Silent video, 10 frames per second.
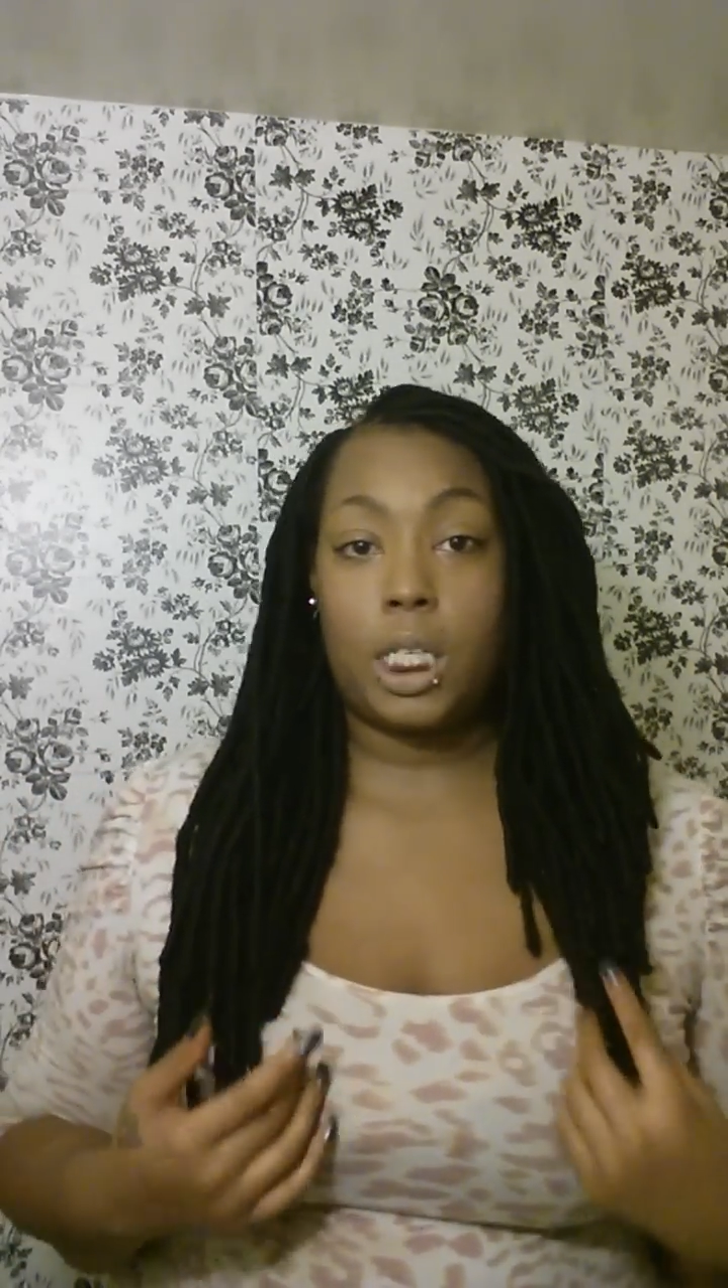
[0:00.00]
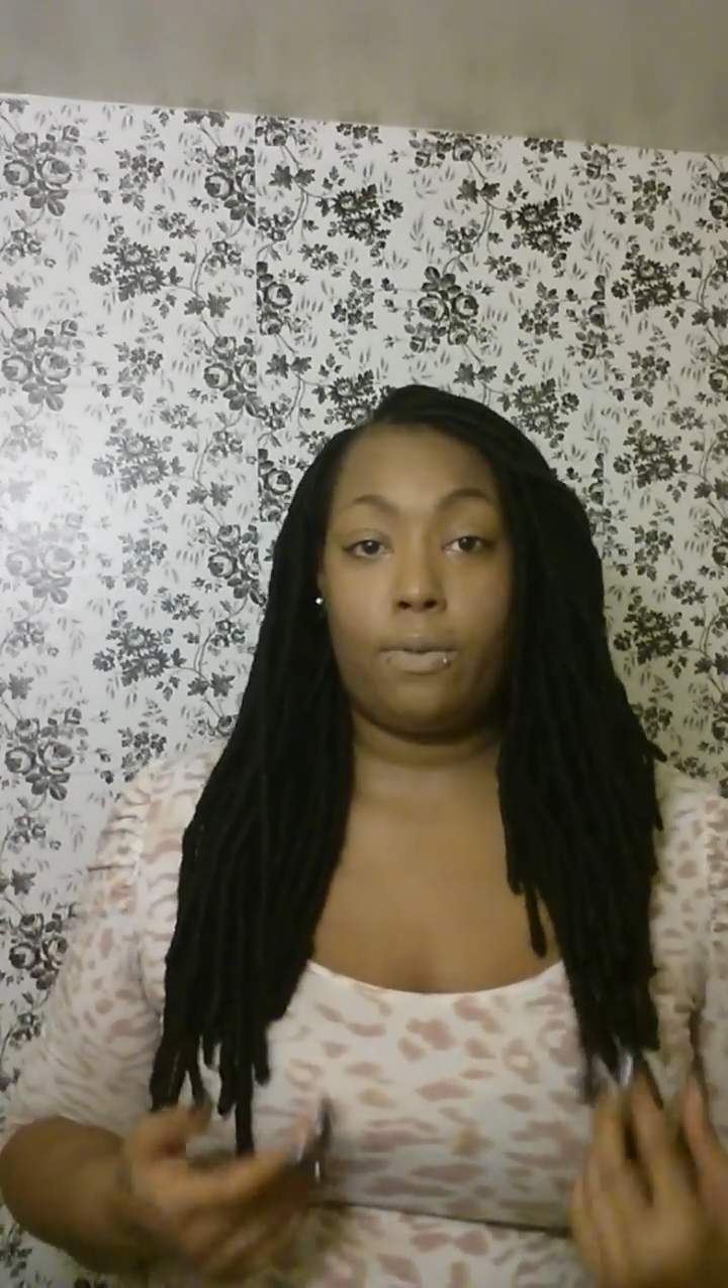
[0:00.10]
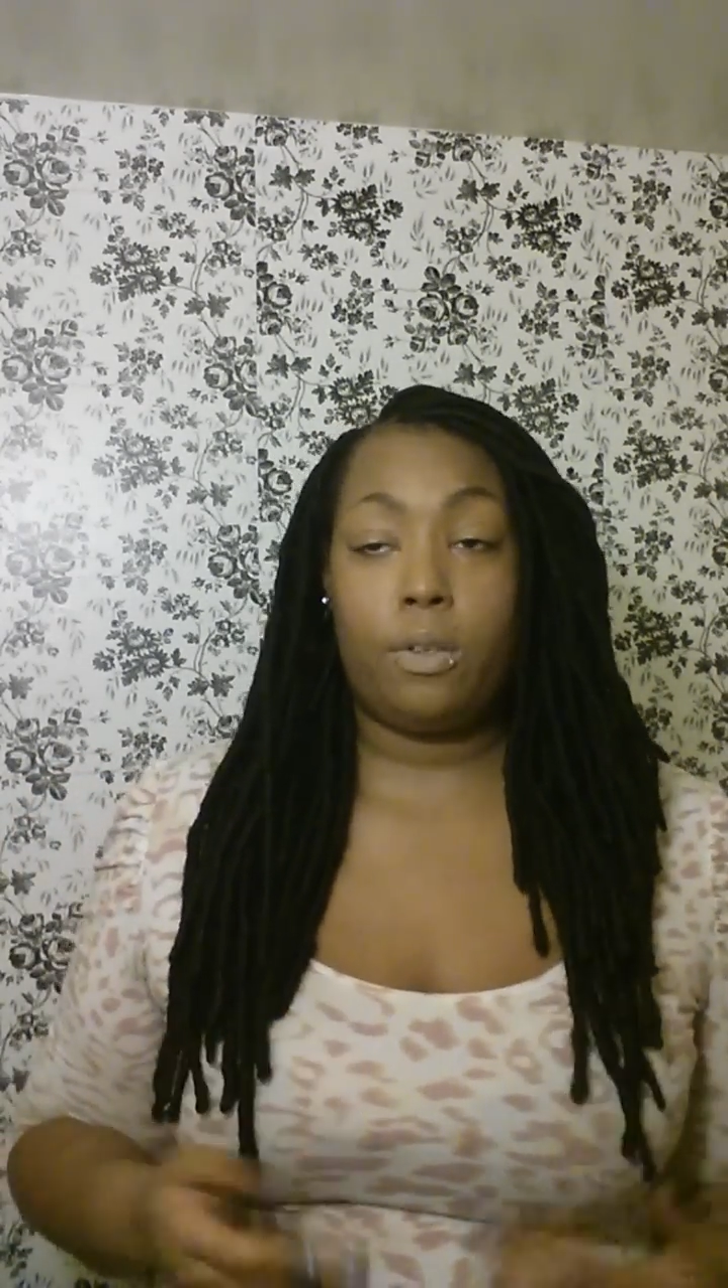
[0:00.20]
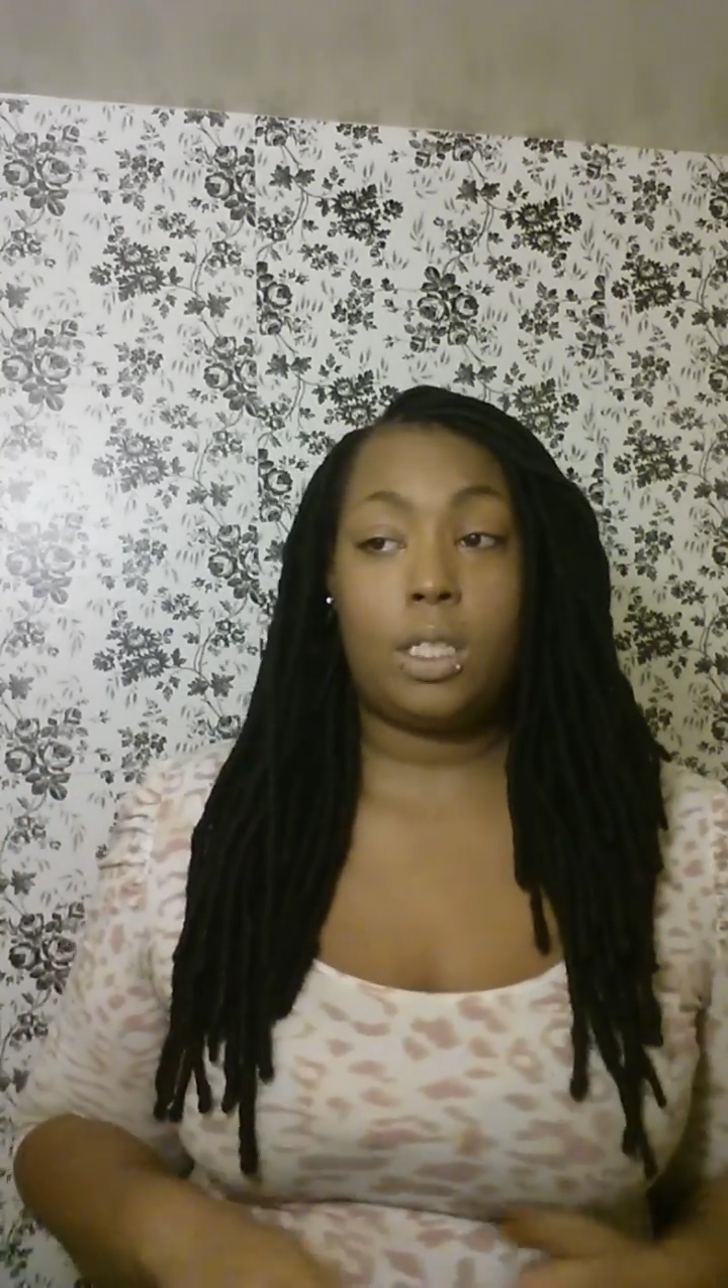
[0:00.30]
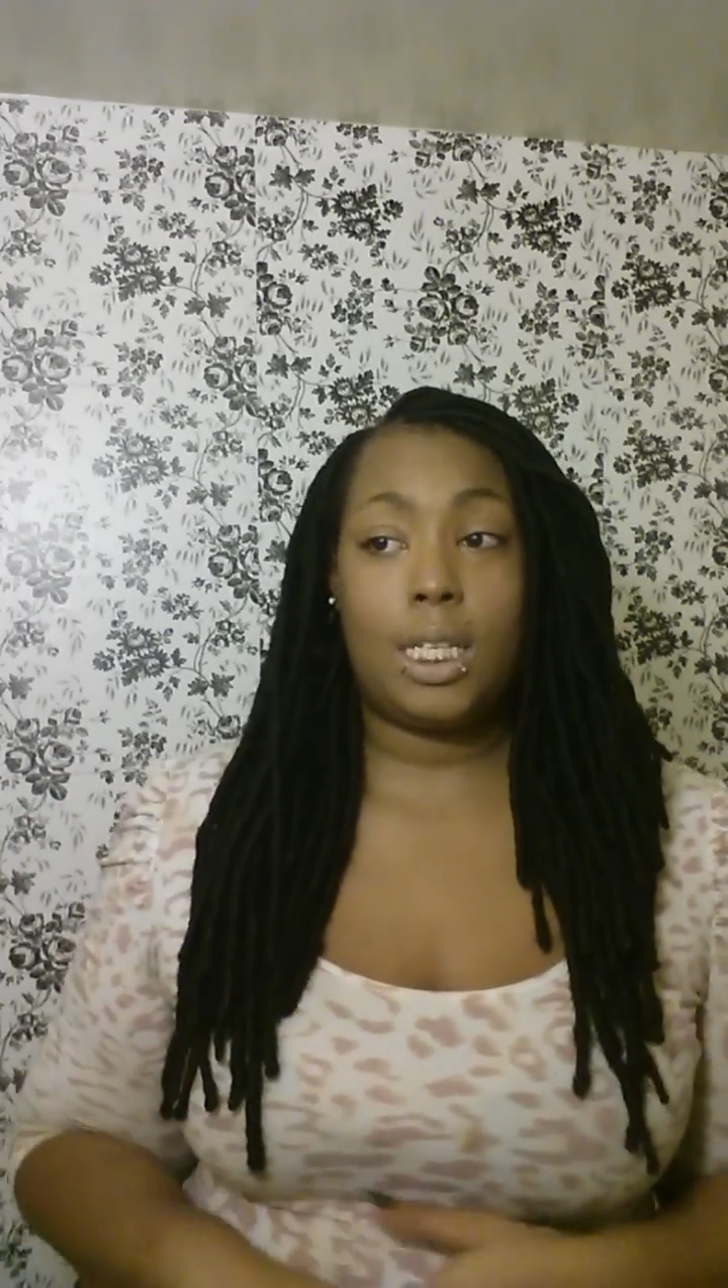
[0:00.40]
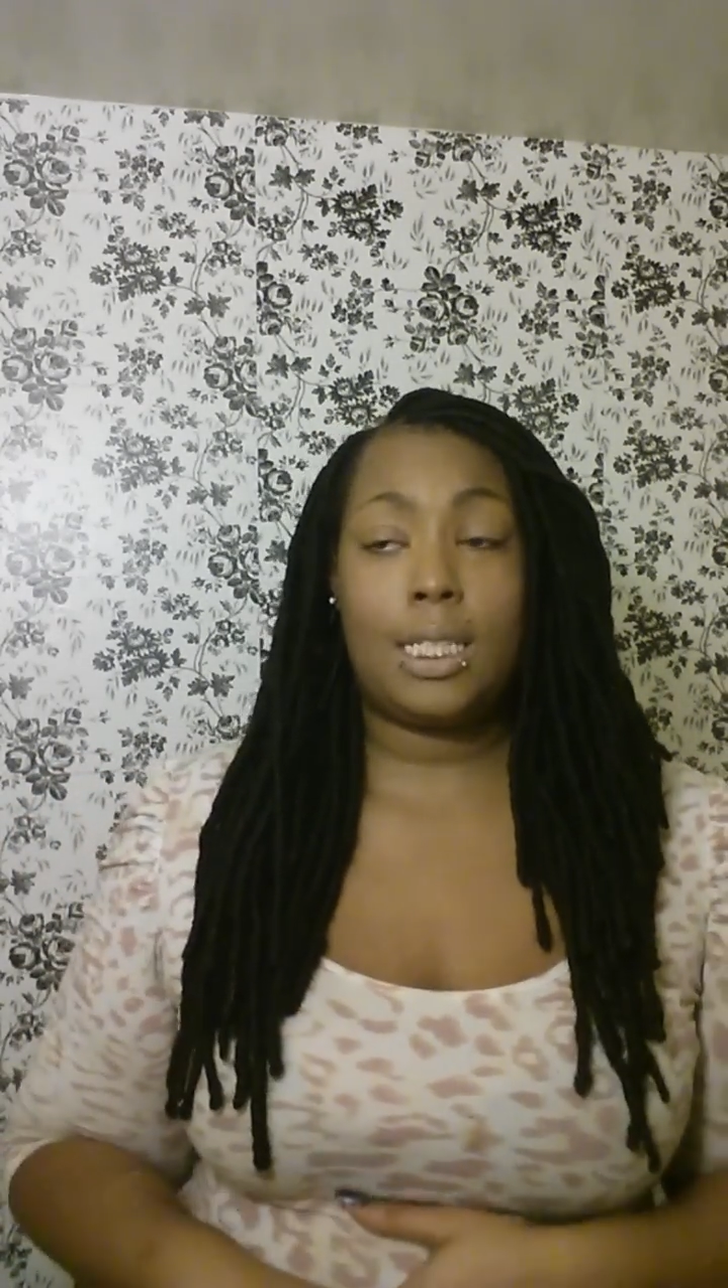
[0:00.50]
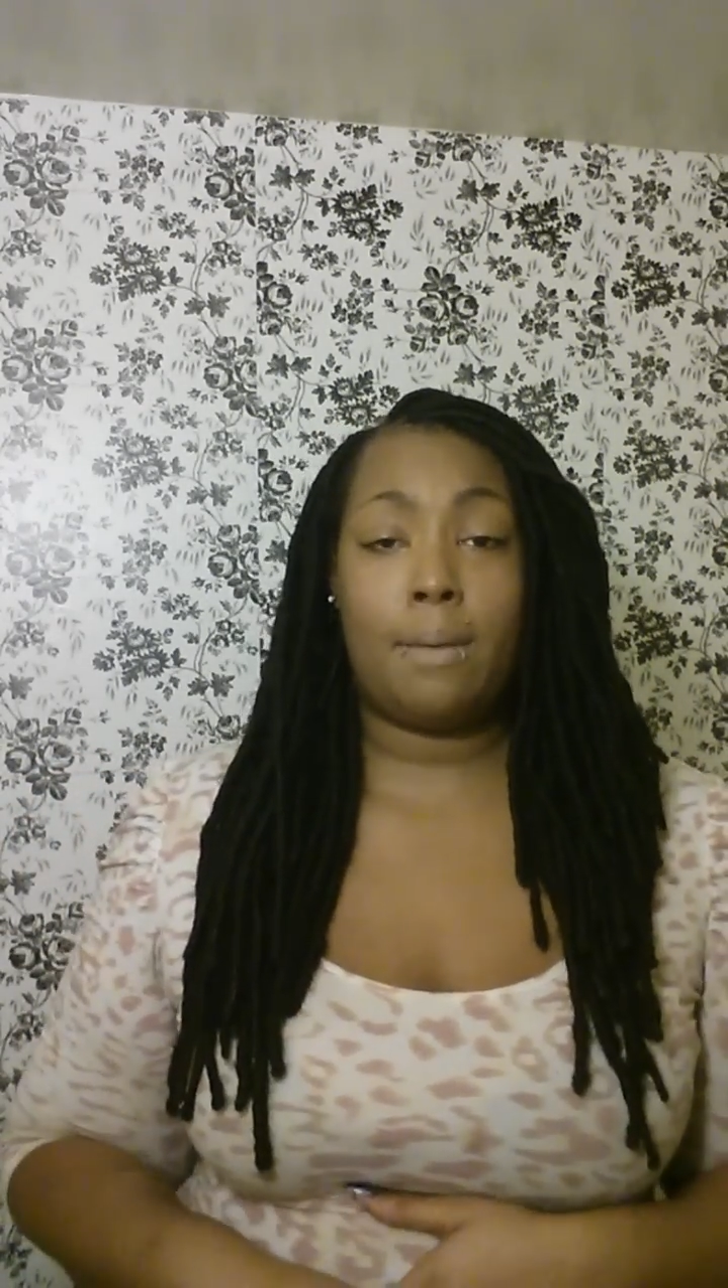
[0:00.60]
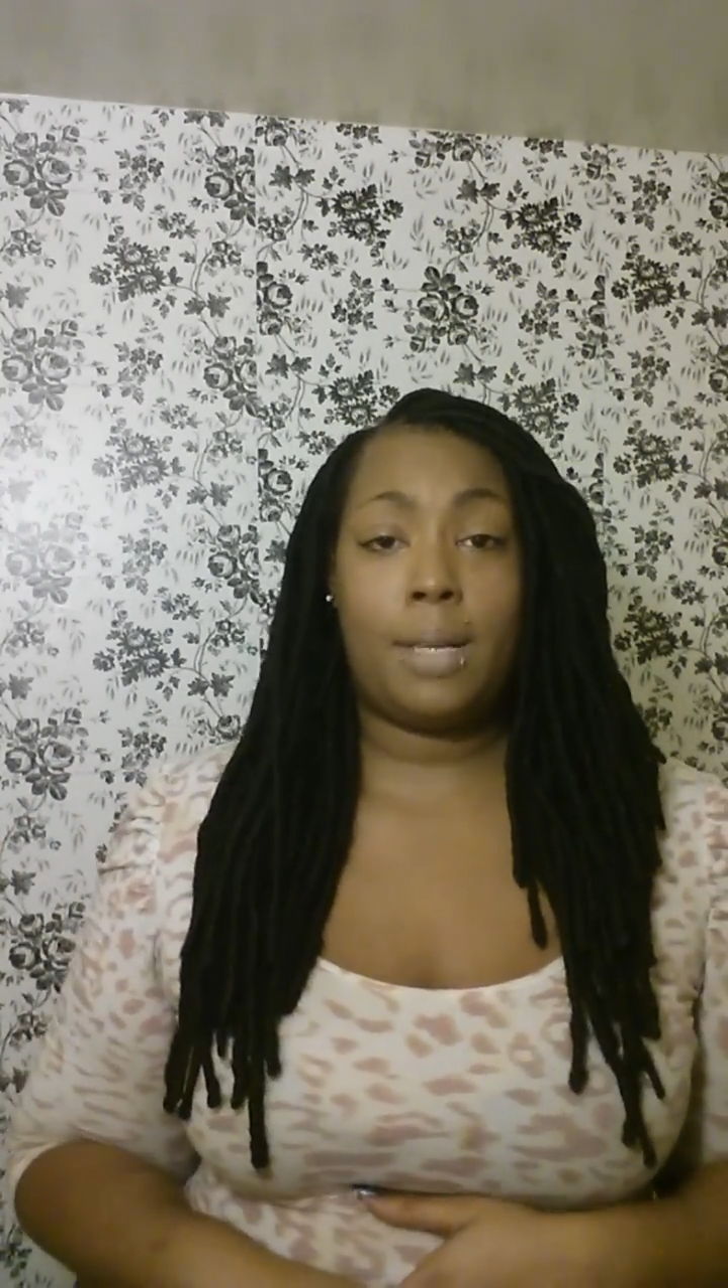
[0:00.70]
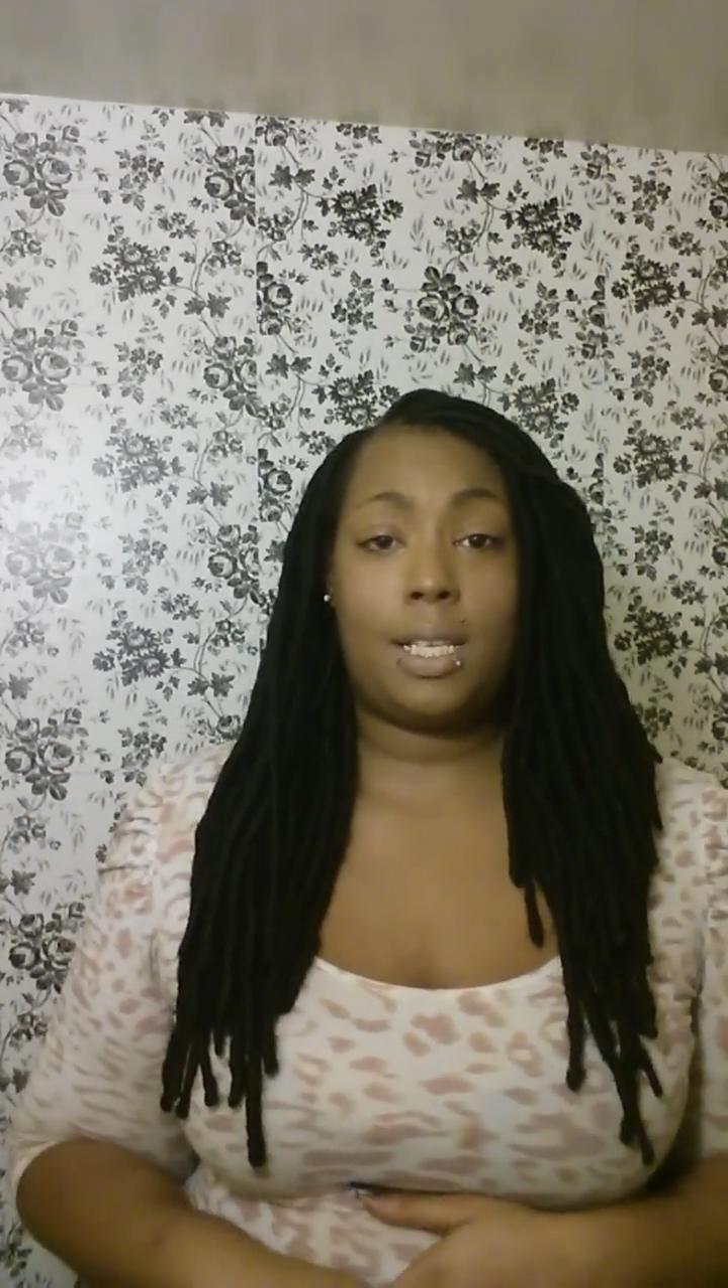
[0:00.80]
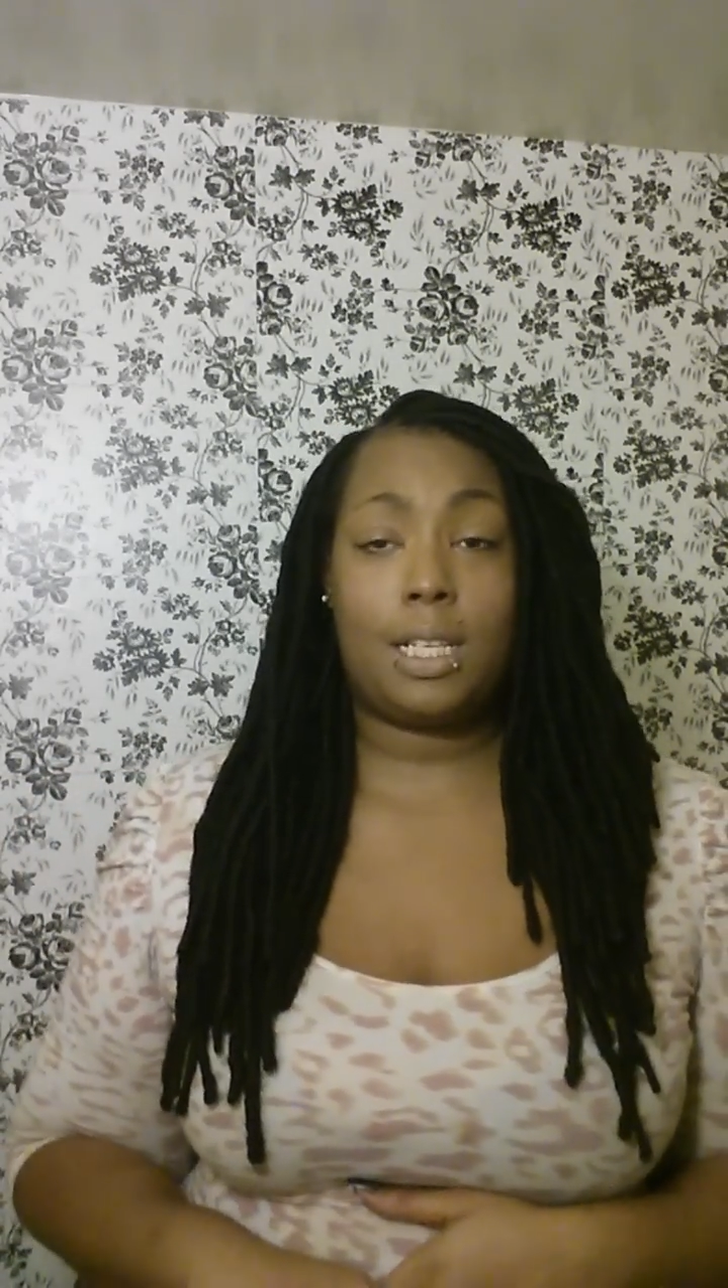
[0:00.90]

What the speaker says: if you see something that's